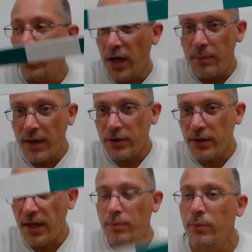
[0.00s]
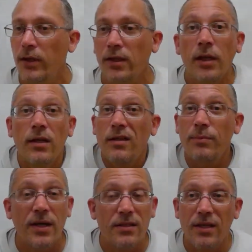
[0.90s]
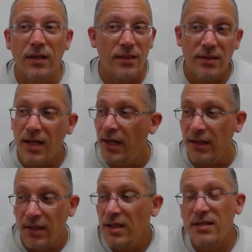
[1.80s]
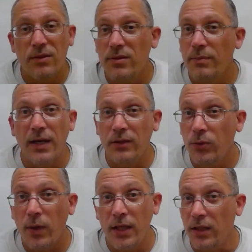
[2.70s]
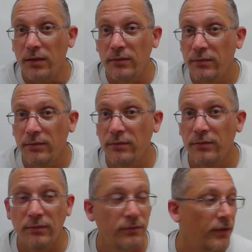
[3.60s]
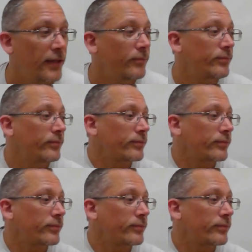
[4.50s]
when I measured that book, the best I could say is it was about 20, right?